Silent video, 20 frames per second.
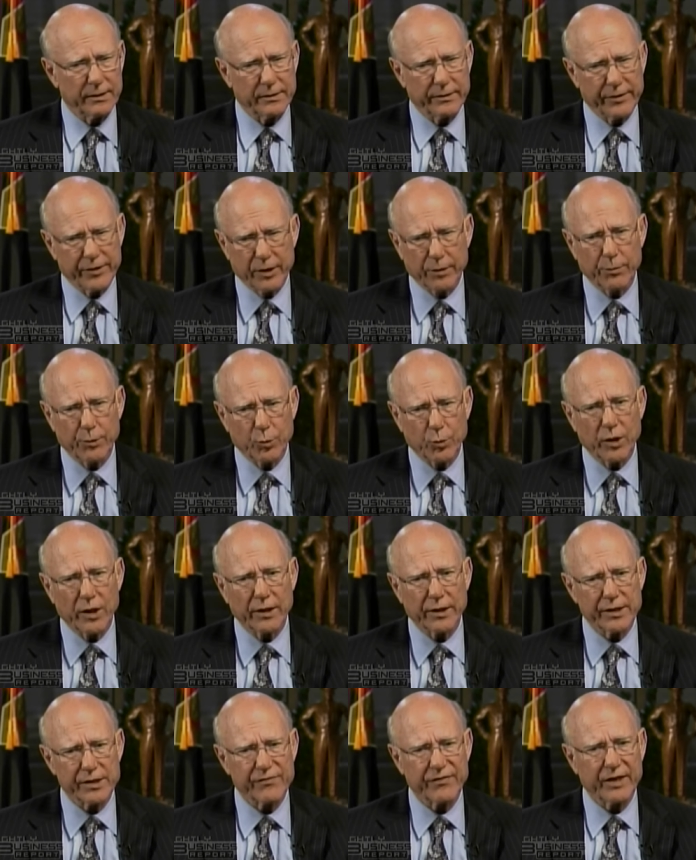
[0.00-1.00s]
Number one,
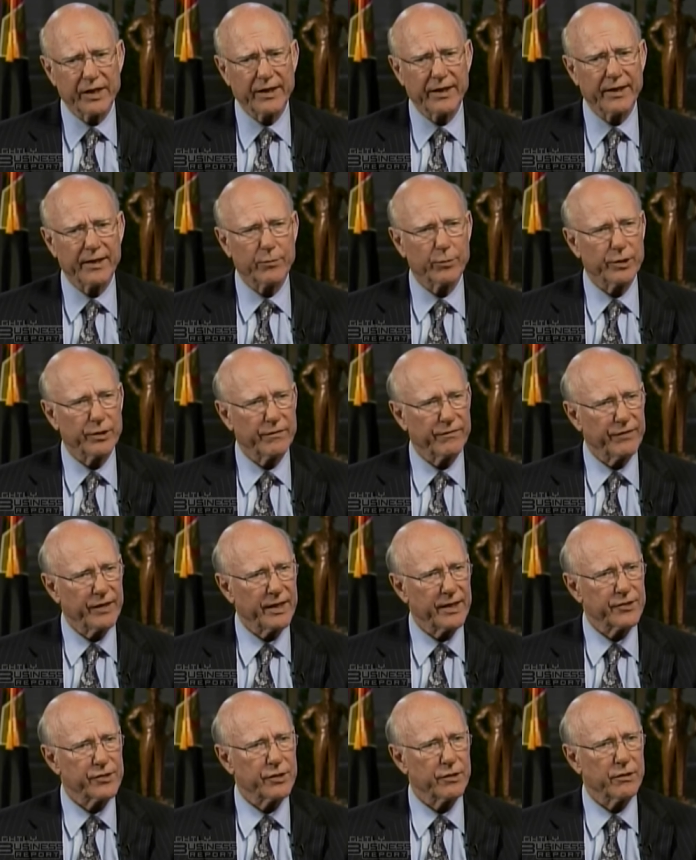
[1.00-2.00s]
let's find out what the
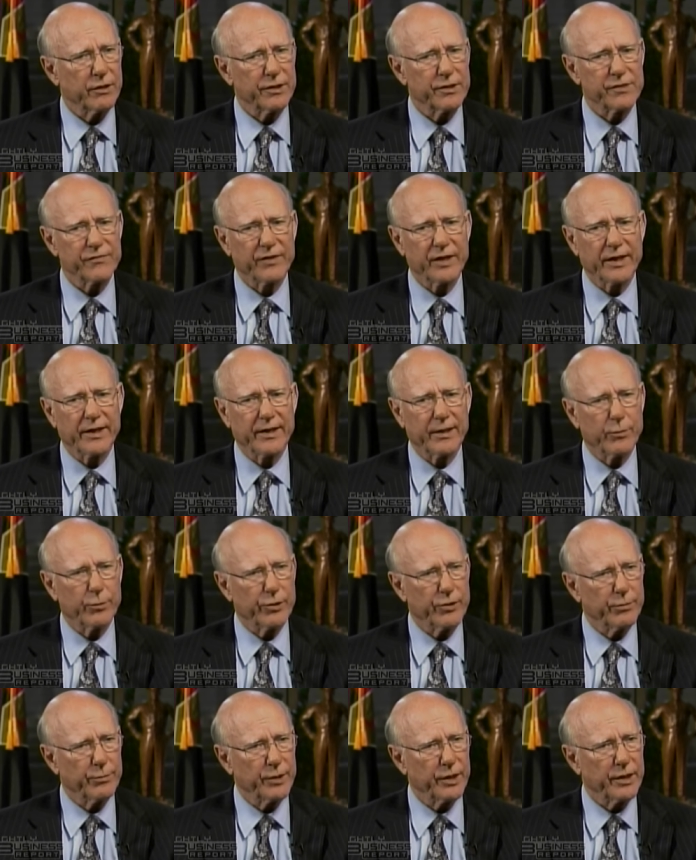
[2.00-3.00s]
facts are. Let's find out where
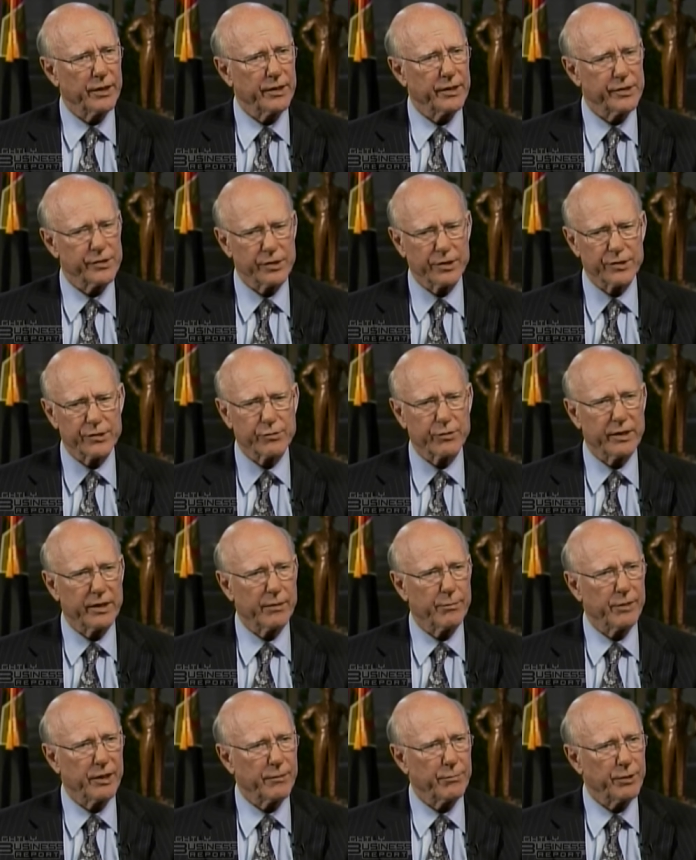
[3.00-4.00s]
the money is. Let's try to
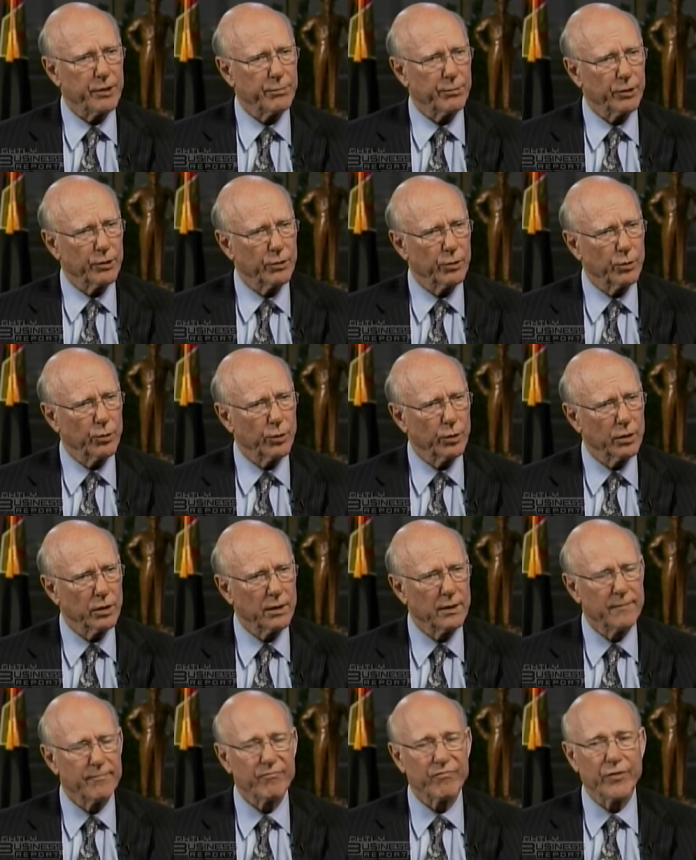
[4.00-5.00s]
make people whole.
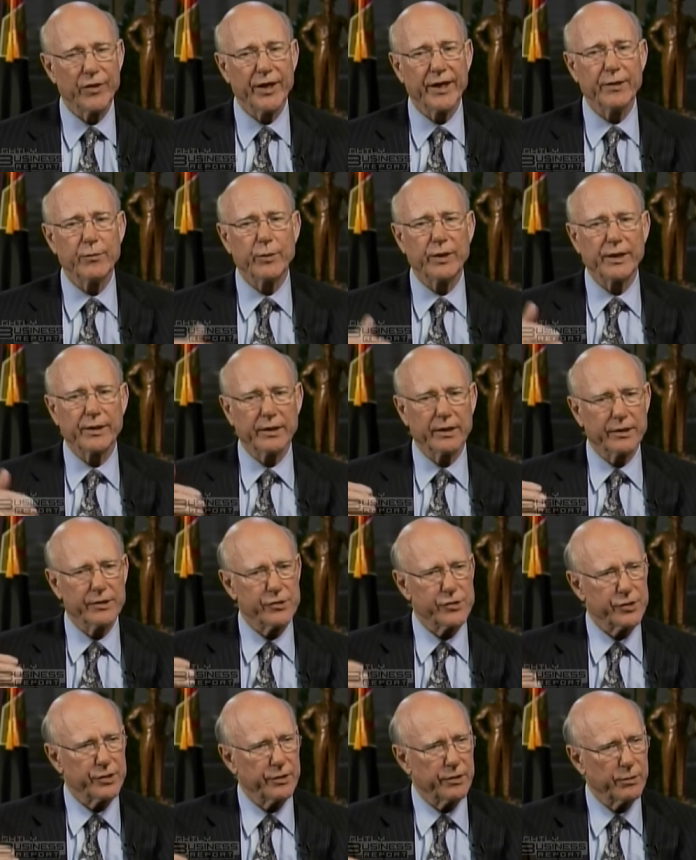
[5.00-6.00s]
Then we can
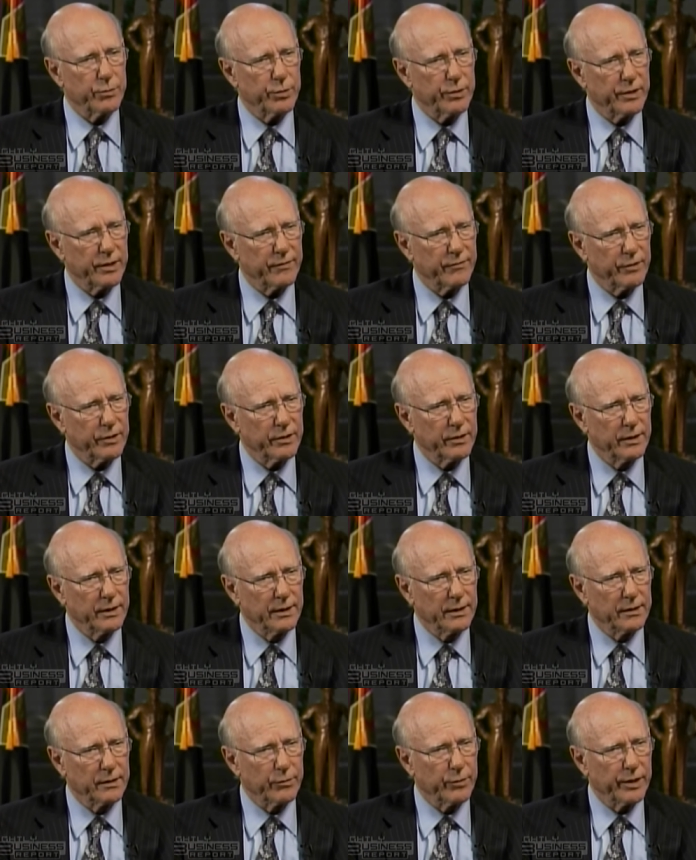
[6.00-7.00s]
consider whatever
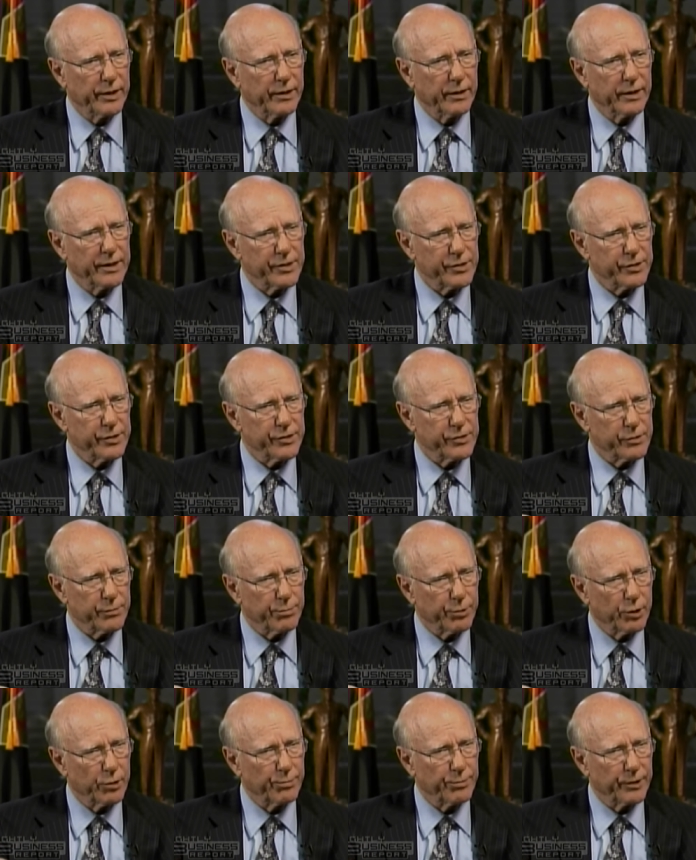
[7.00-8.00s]
regulation is
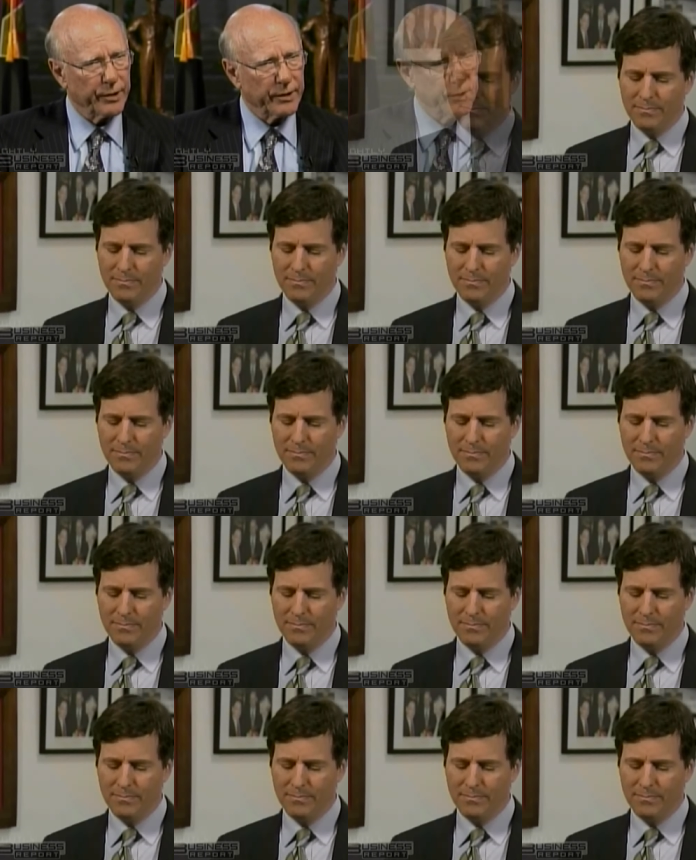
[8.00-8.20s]
appropriate.